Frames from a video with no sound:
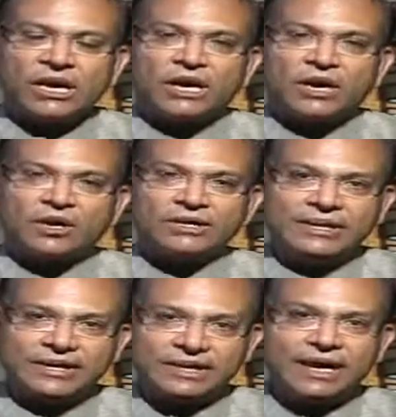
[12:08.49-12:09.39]
On
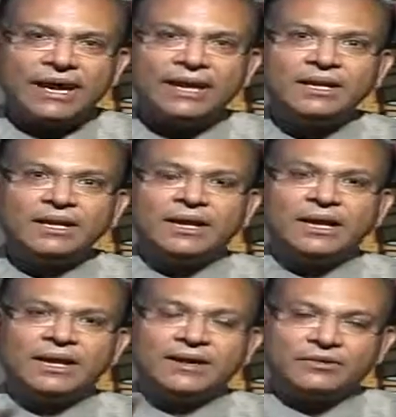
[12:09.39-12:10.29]
the other hand,
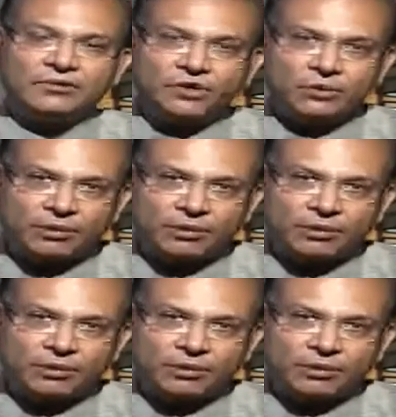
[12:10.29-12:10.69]
you know,